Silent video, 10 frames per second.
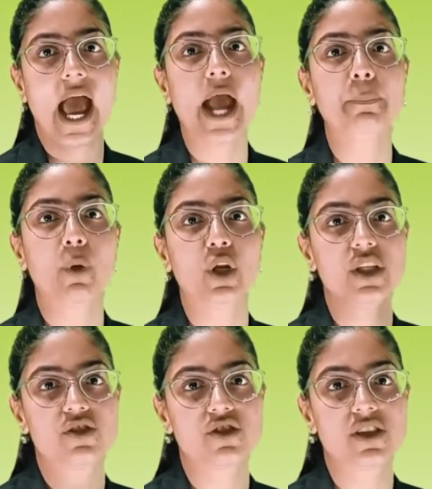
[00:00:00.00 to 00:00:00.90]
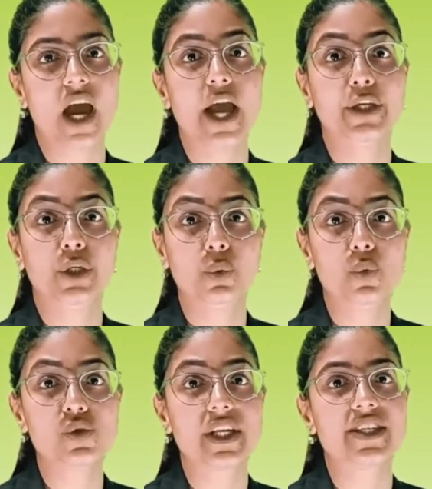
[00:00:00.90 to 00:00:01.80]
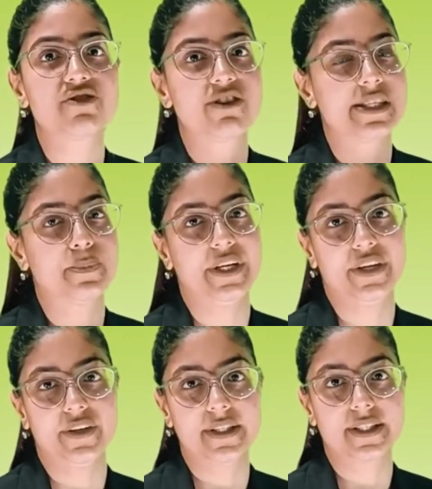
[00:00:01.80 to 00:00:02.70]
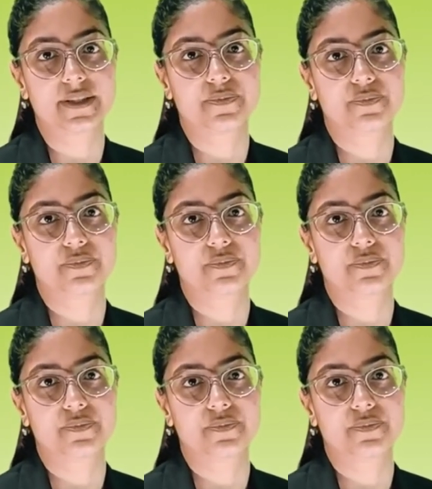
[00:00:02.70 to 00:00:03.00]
and polyester are used as dress materials.